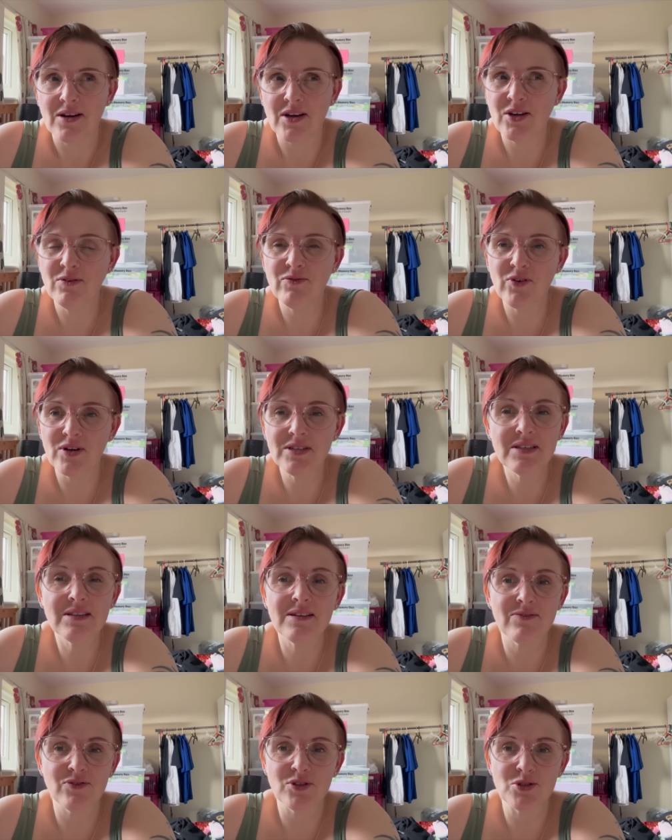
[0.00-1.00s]
I couldn't find
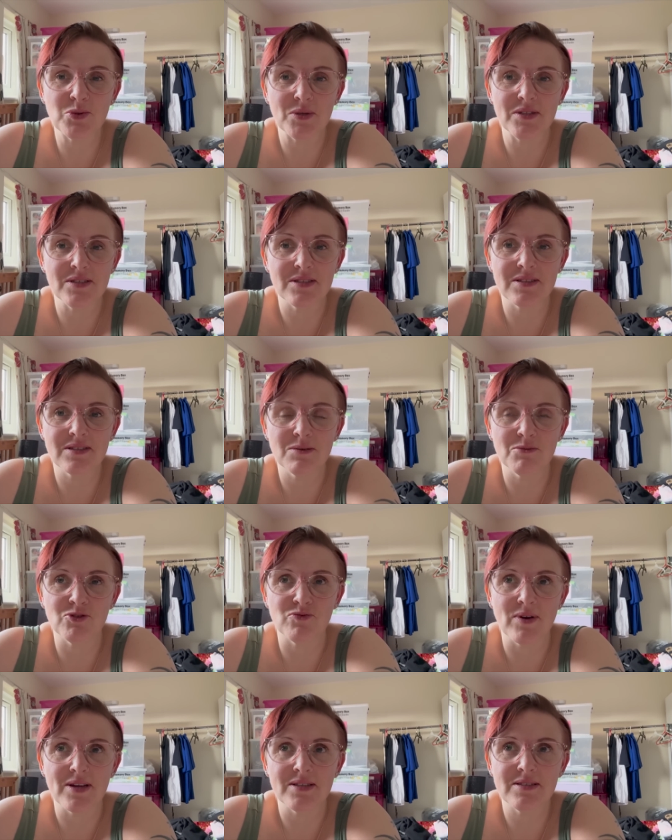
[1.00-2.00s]
anything for the twins that was
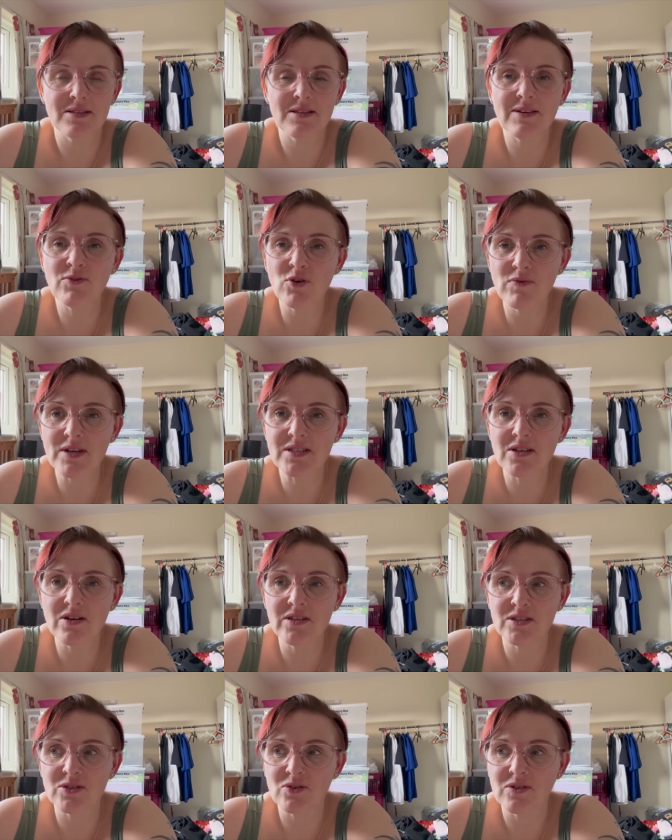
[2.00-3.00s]
red. They've got red
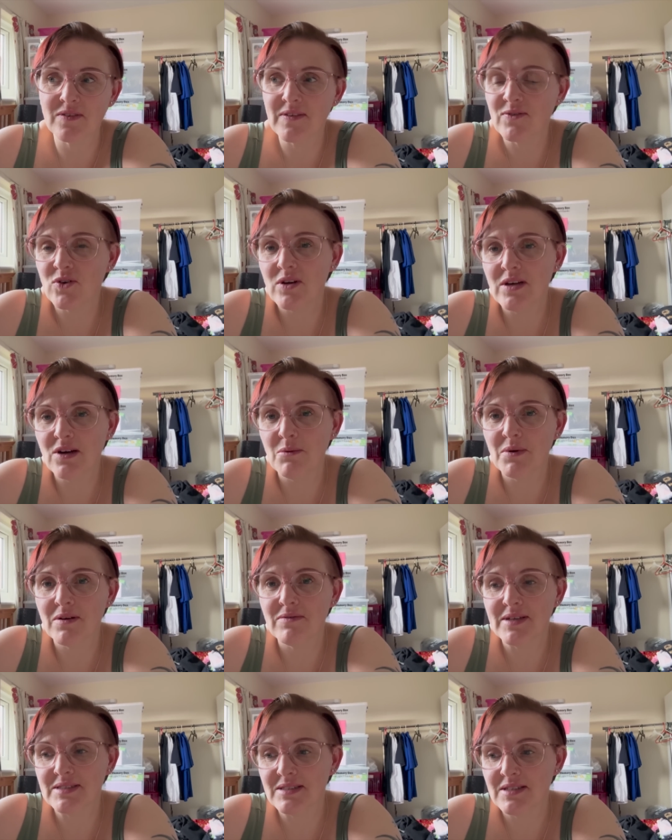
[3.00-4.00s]
tights on and they've got a little bit of
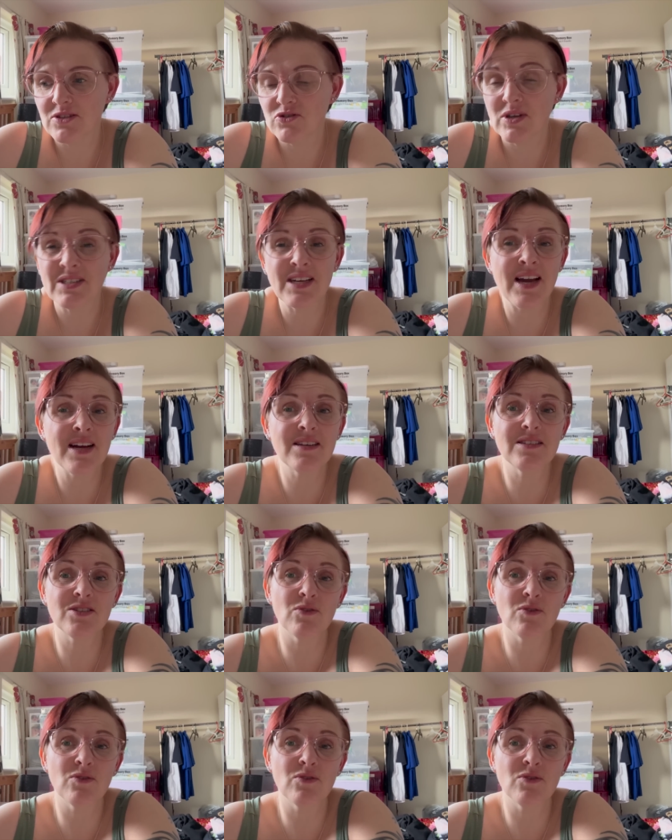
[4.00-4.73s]
red in their dress. Agnes